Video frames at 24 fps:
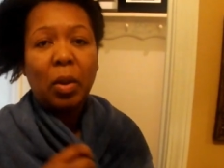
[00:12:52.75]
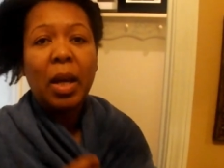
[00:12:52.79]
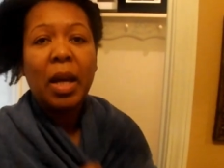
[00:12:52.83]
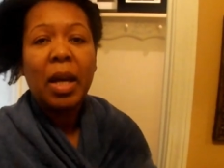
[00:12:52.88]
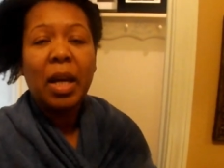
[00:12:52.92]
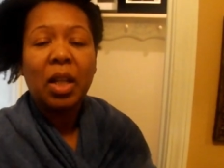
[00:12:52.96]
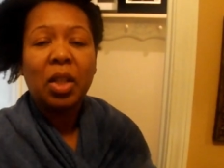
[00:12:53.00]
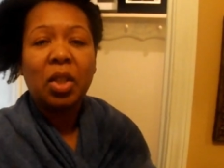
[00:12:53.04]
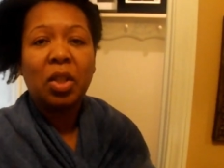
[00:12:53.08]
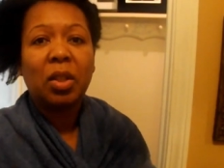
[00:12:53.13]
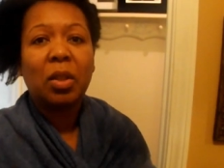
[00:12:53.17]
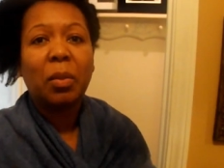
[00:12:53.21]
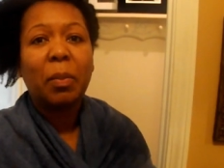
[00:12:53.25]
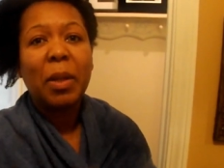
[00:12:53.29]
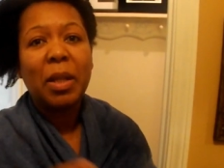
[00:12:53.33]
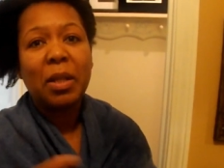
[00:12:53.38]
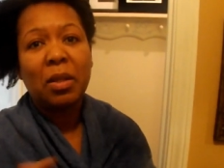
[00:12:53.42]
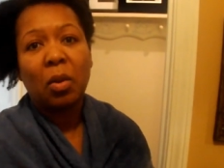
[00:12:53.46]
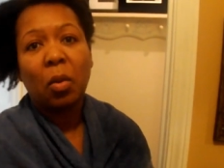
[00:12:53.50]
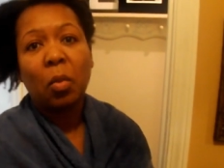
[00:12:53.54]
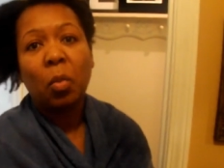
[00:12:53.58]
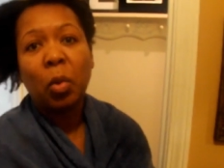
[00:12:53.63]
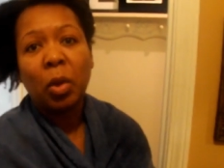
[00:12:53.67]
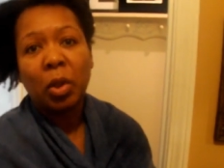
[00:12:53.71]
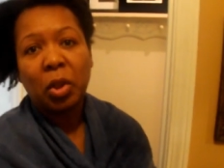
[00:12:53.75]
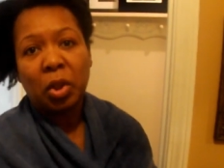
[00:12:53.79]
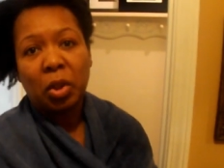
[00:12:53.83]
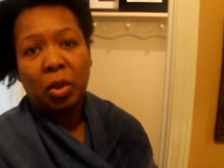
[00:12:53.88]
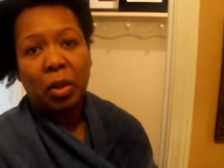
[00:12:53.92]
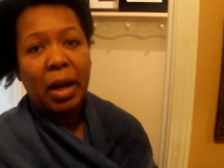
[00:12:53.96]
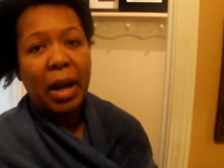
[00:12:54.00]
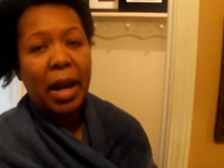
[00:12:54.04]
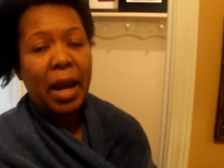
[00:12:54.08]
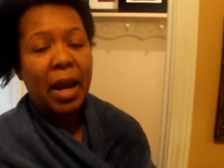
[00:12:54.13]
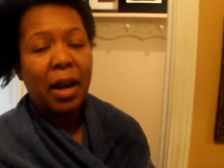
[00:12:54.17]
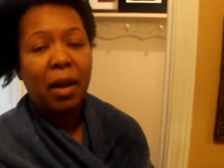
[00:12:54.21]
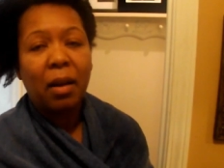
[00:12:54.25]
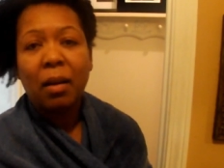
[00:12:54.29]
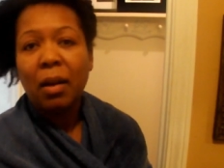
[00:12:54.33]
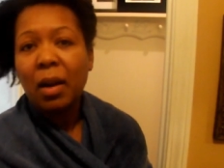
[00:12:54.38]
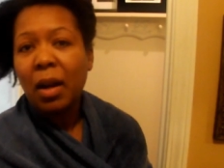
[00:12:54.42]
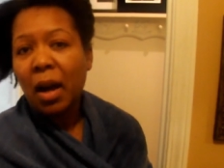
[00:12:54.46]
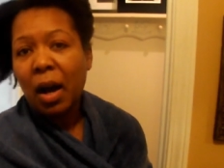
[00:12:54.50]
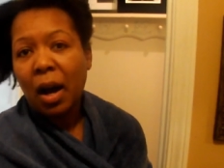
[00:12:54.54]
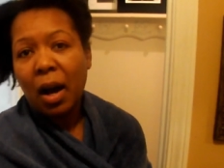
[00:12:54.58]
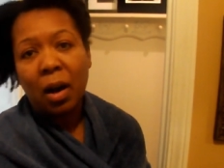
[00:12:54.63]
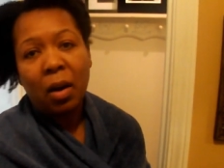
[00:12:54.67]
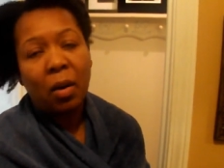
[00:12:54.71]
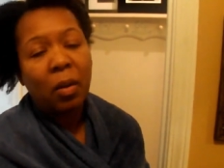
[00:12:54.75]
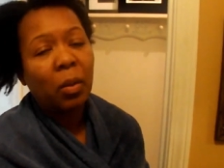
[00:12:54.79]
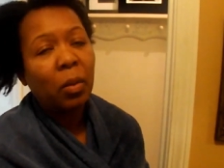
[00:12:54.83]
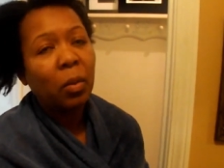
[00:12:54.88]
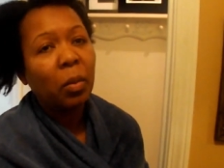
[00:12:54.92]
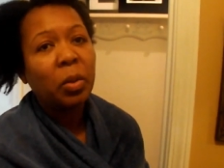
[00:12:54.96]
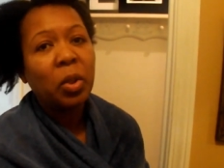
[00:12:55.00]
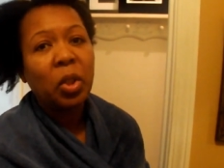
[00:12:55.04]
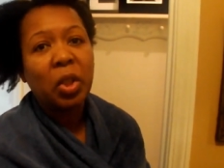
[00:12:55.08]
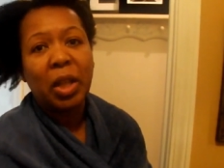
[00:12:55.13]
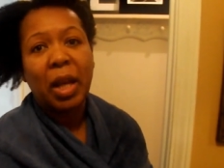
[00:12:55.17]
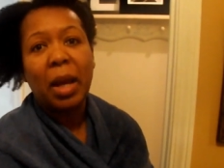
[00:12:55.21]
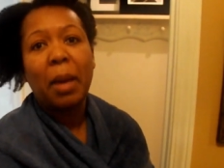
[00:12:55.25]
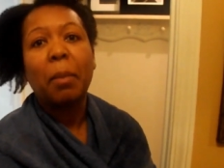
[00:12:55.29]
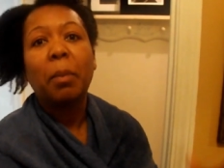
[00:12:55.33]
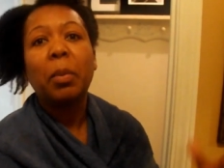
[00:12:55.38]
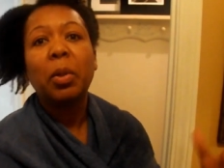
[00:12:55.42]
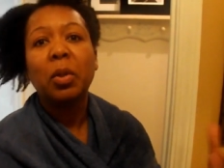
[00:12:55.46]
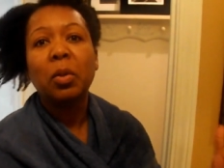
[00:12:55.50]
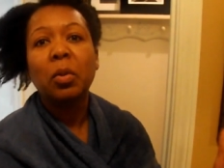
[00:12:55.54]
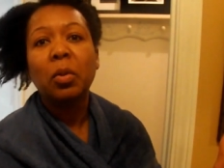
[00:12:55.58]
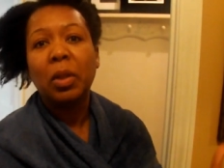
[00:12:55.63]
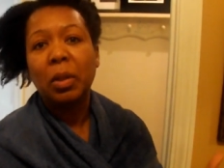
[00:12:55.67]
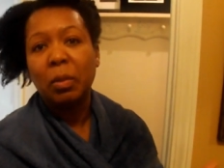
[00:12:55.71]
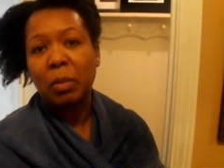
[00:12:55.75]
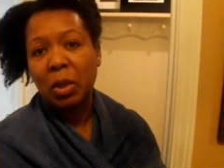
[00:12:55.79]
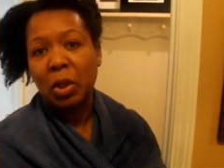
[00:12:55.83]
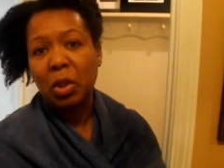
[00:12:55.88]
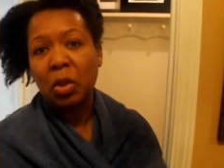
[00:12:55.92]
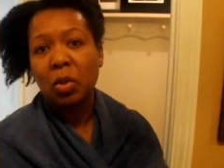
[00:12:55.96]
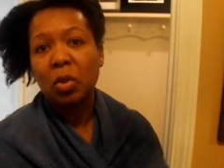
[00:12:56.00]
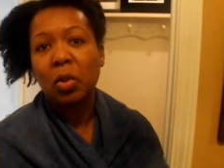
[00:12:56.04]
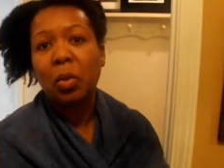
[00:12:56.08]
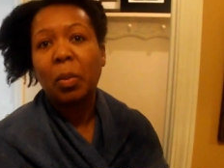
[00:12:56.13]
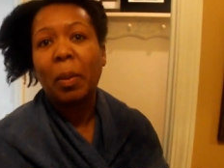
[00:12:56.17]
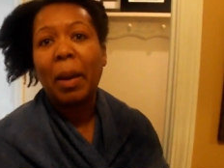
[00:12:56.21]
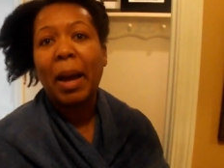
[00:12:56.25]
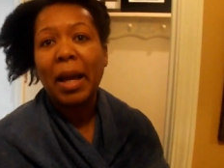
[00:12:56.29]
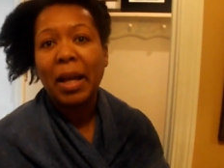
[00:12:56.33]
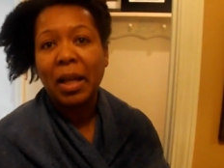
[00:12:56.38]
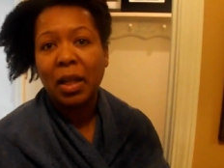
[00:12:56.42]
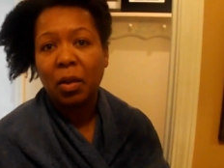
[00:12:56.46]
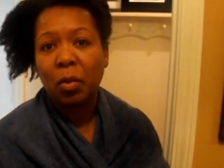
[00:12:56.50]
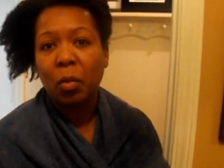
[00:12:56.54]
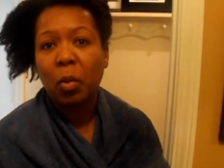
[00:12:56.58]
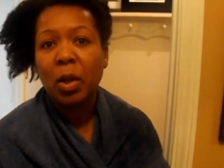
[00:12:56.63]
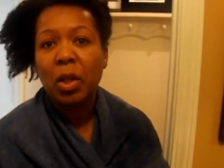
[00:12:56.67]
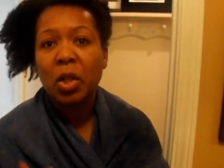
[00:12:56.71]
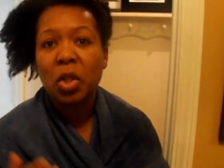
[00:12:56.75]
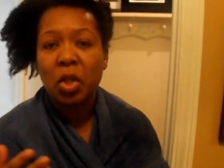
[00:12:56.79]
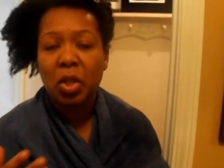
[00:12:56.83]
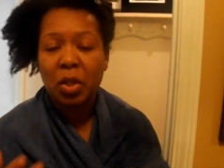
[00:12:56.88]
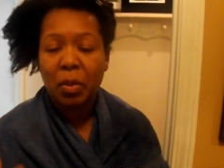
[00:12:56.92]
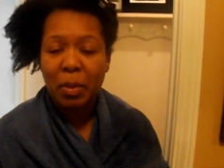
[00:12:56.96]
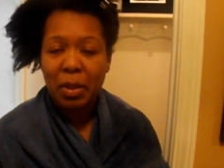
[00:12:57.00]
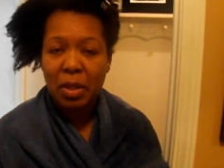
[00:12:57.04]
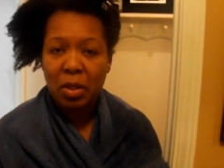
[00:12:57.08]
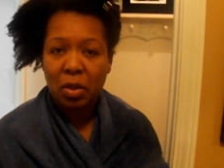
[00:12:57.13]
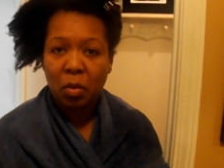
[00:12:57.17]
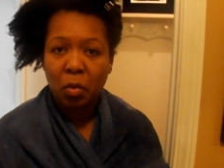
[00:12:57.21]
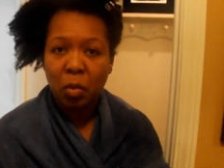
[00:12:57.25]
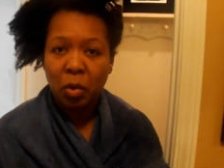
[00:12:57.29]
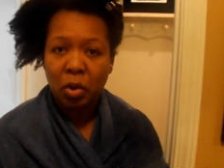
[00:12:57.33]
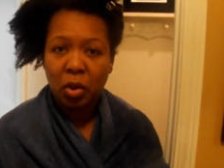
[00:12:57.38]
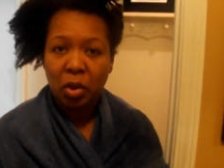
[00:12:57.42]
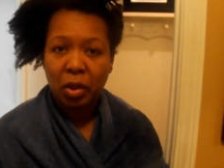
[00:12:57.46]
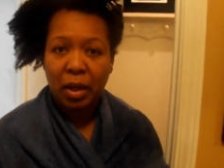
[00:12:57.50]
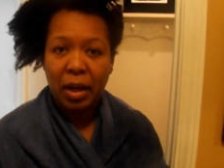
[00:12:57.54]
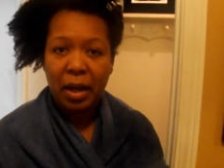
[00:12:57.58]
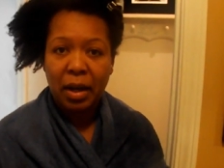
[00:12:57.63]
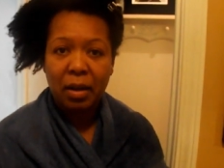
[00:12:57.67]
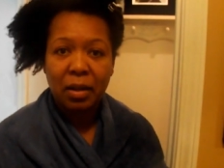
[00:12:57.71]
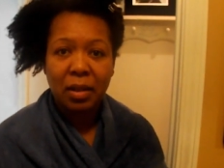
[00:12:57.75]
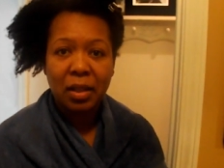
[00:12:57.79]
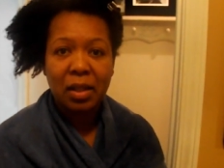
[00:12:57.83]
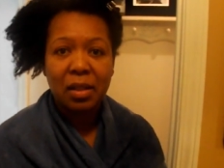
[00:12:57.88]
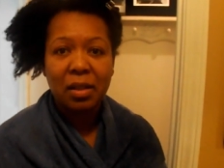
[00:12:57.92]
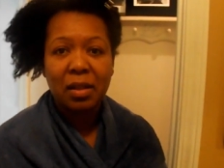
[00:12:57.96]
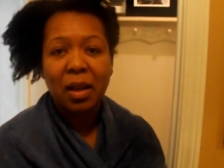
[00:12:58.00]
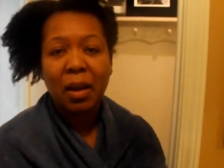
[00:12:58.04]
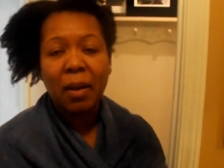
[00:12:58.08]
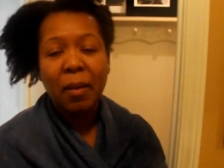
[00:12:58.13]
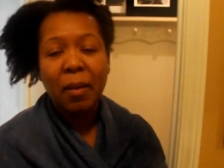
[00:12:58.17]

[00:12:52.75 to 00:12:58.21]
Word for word: It just depends on what your hair, all shampoo can be used by anyone. It just depends on what your hair needs.